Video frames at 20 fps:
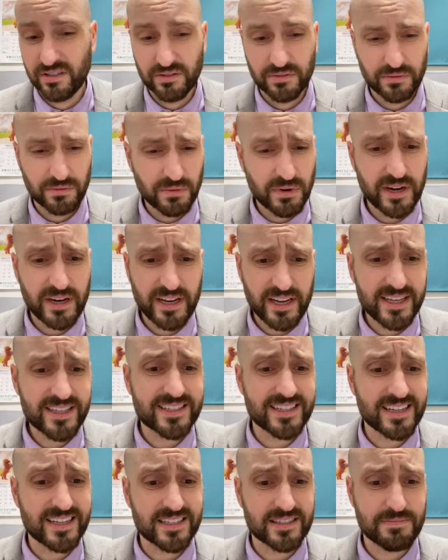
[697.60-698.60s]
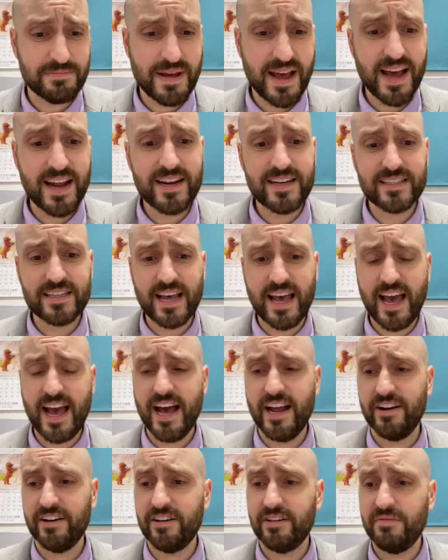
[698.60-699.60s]
What is this? Mad as a
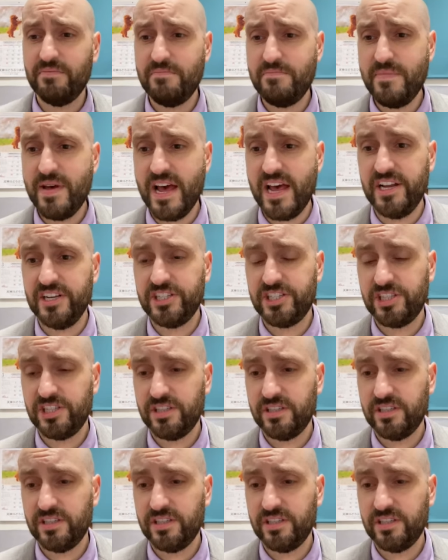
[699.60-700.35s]
Hatter. Mesh.